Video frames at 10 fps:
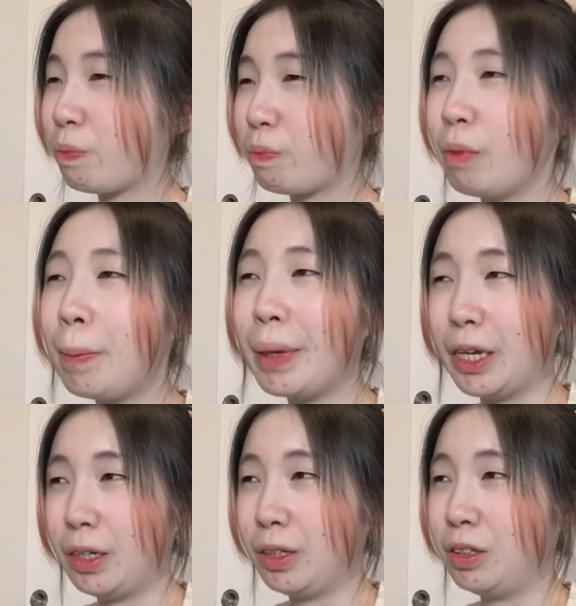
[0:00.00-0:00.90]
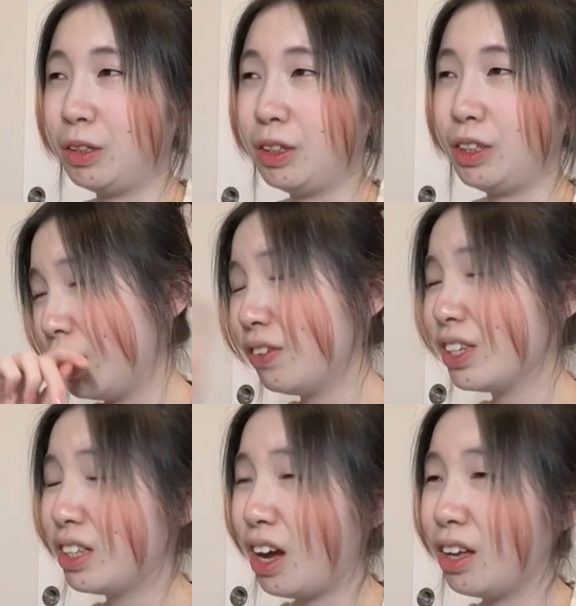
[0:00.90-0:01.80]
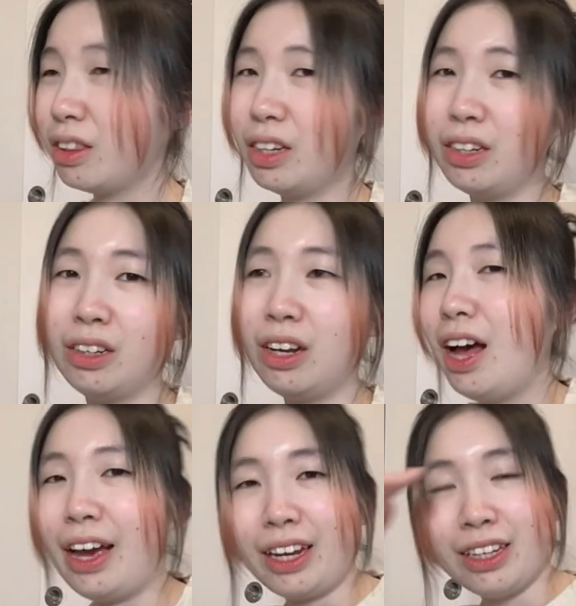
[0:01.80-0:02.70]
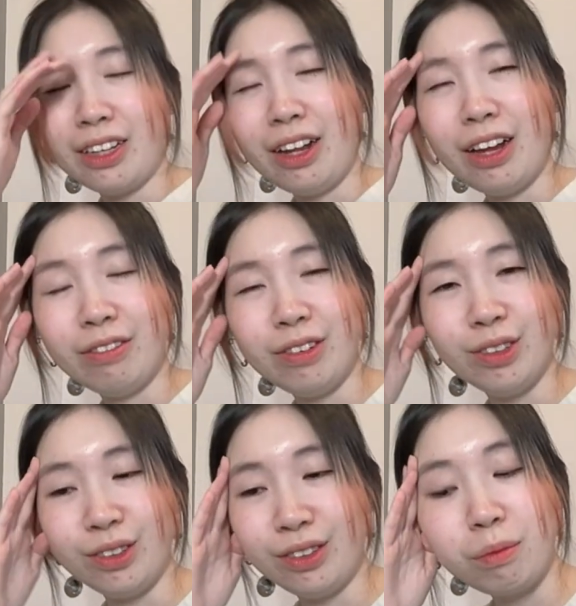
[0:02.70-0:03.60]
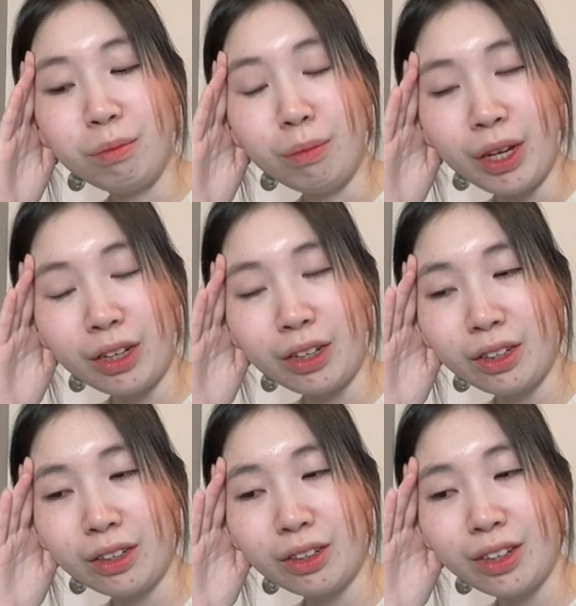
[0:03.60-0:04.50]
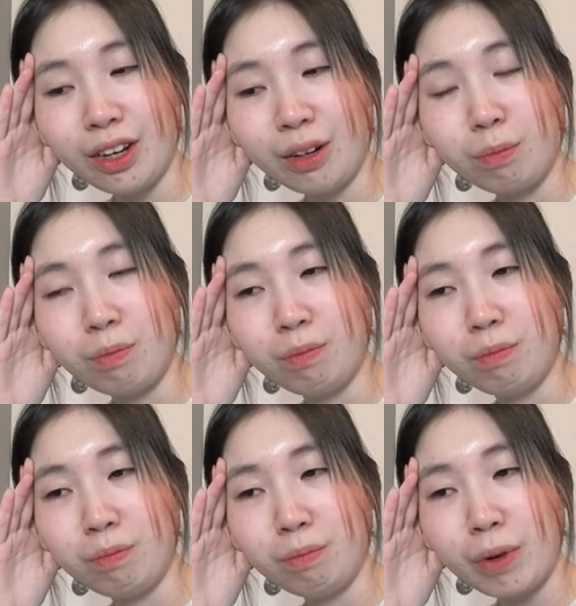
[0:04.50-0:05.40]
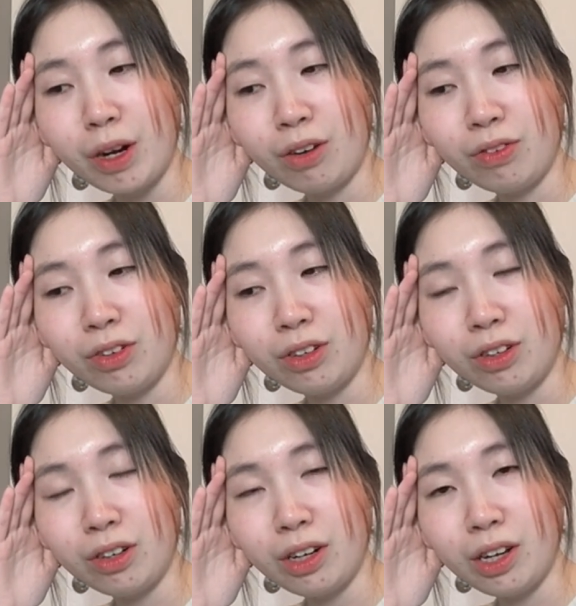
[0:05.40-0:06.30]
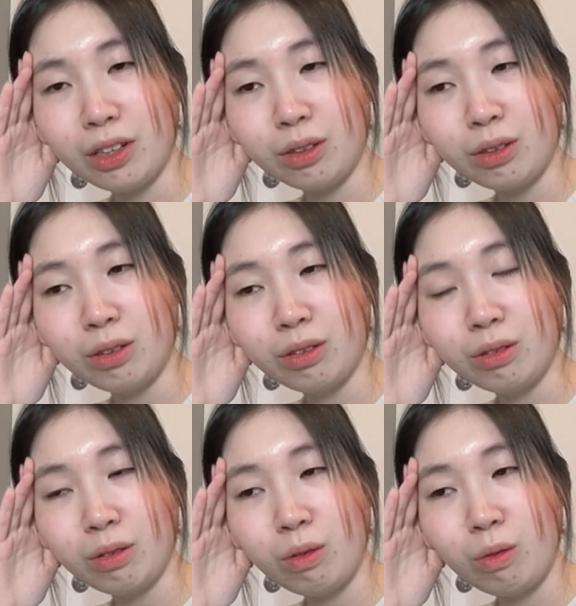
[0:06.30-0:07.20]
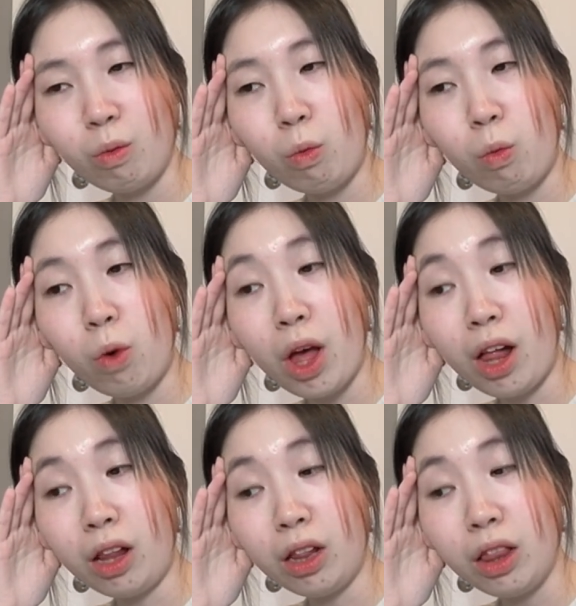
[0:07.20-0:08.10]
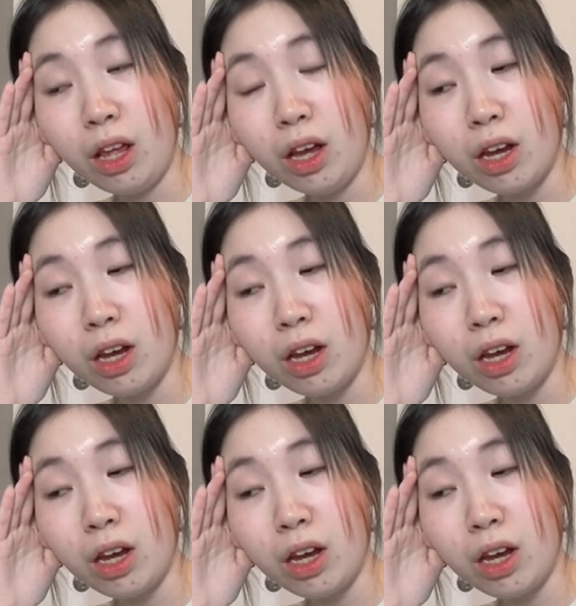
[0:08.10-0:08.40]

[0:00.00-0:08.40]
Maybe it is. If it's not, then I guess I'll have to make cover as well.